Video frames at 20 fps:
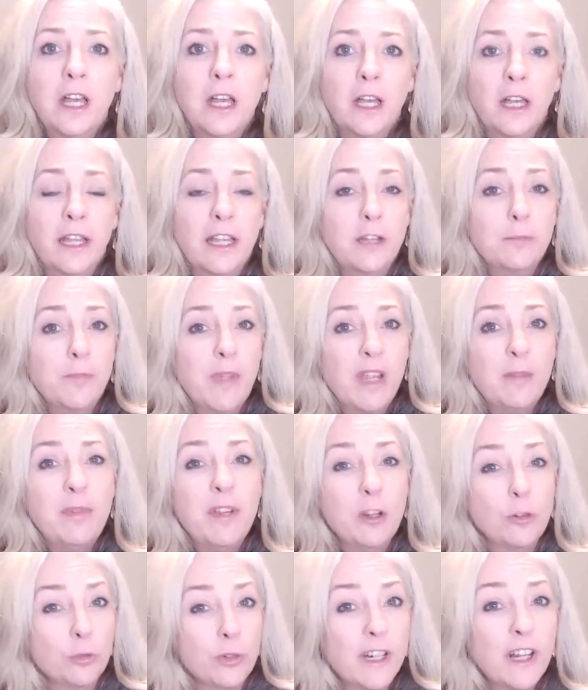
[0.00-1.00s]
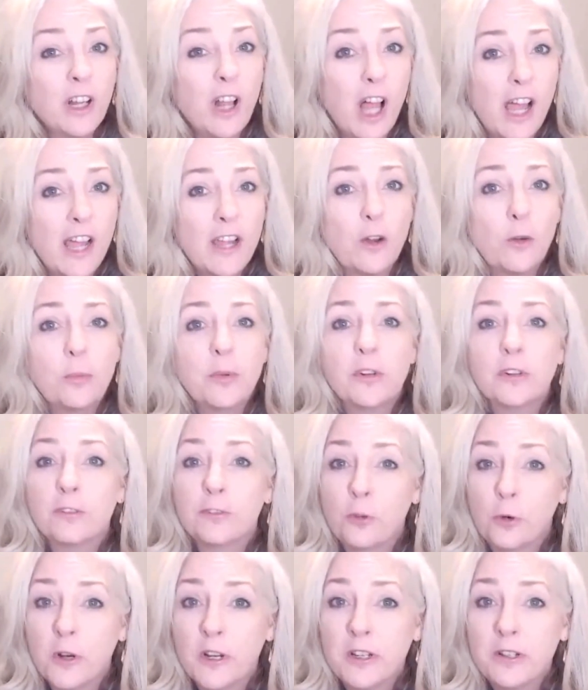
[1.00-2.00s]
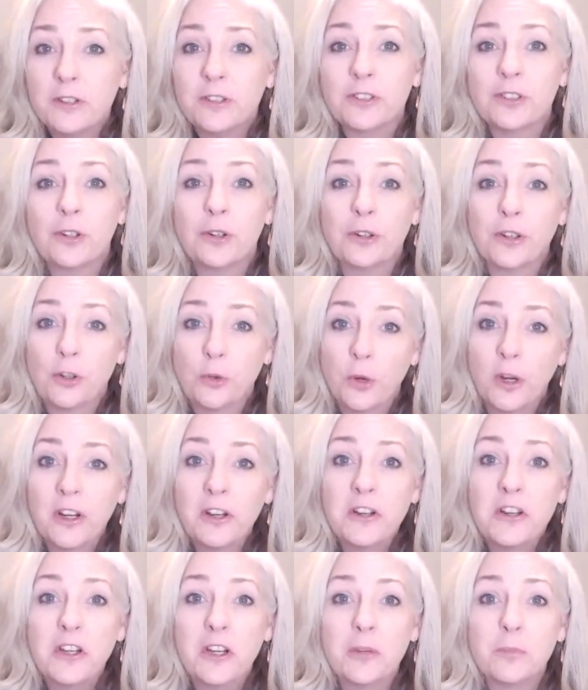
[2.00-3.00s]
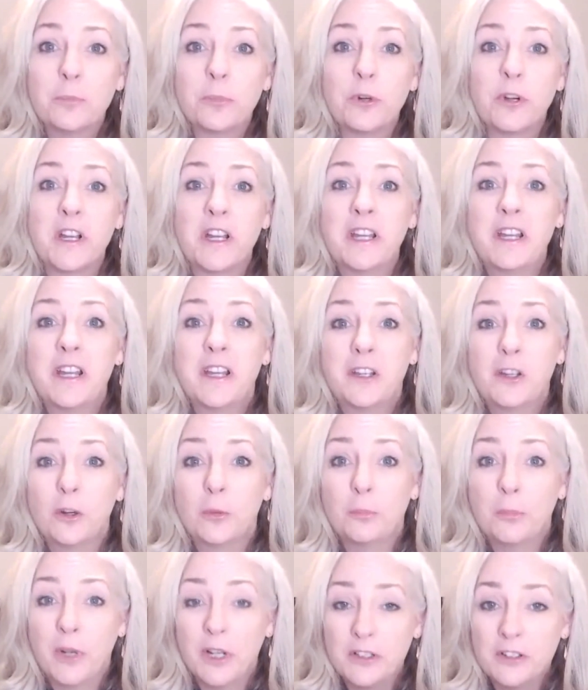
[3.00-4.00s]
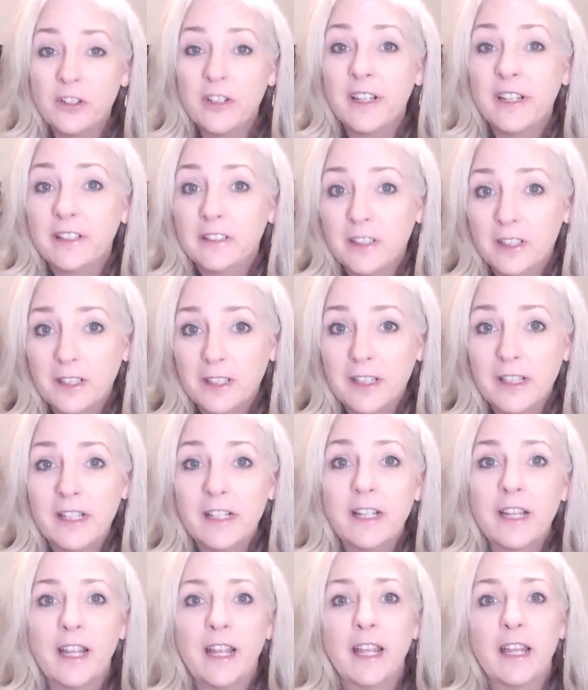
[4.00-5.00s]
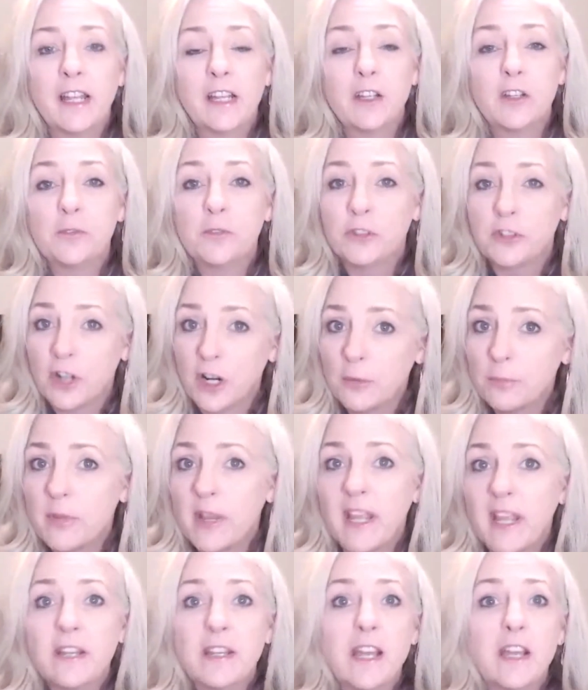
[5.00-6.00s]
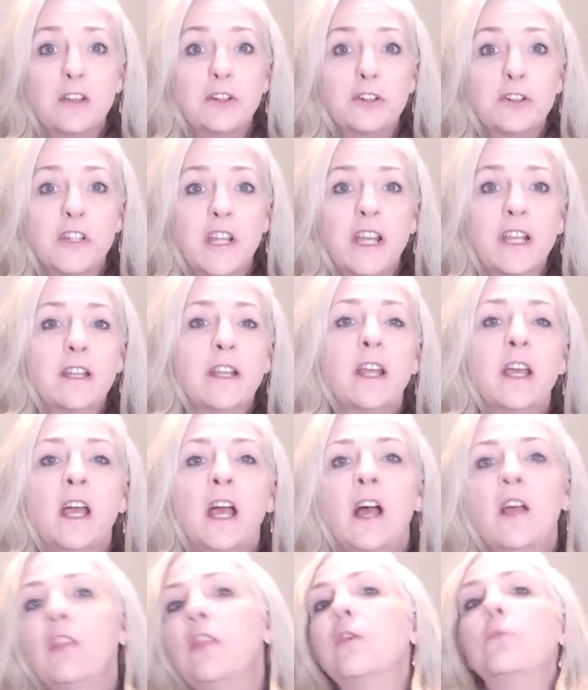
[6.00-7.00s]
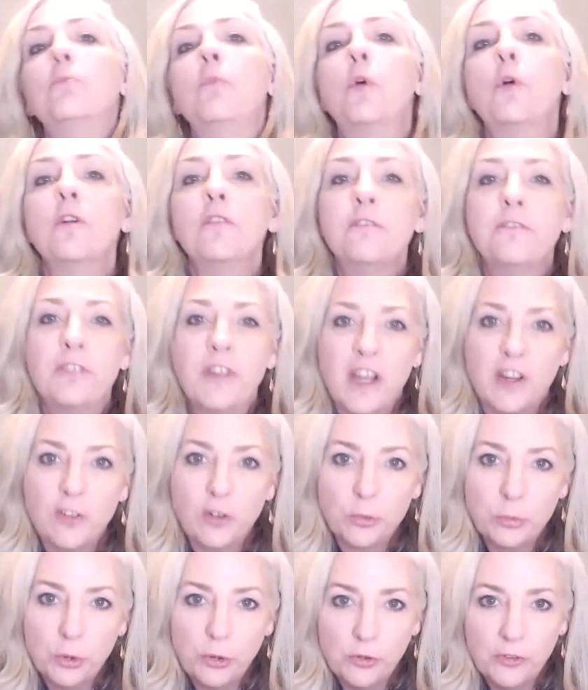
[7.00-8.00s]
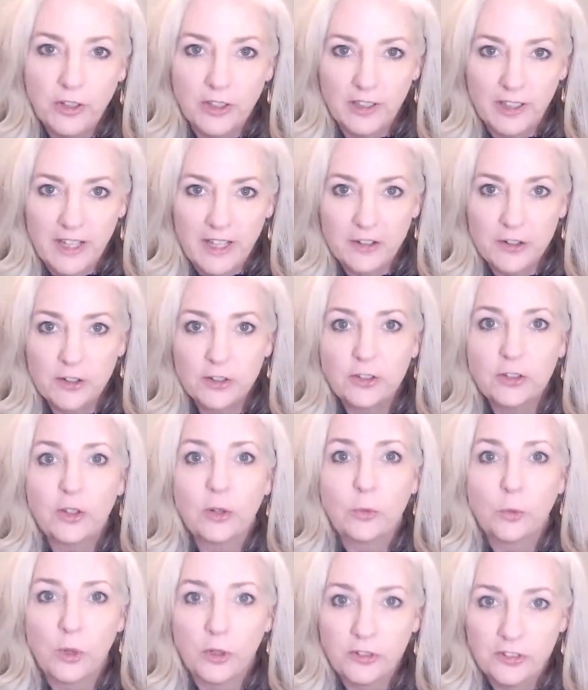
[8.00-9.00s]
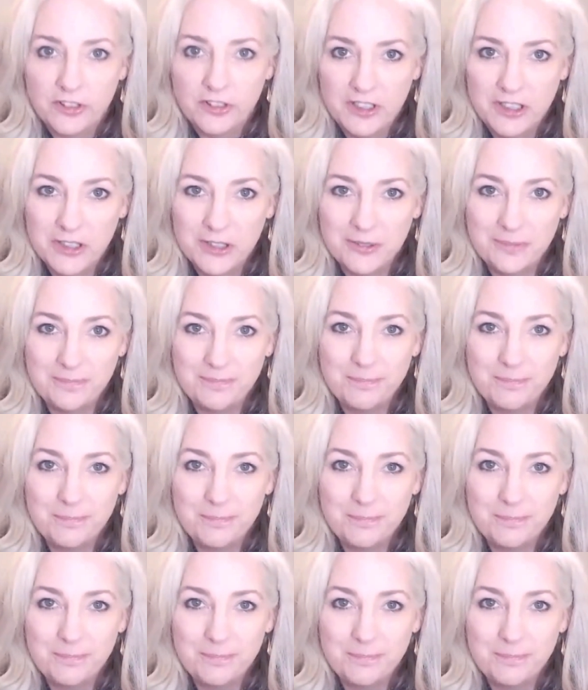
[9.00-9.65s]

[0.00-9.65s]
It may be a real eye-opener for you, so the quicker you can bring your budget in line and start paying down your debt, the more favorable the lenders will see you.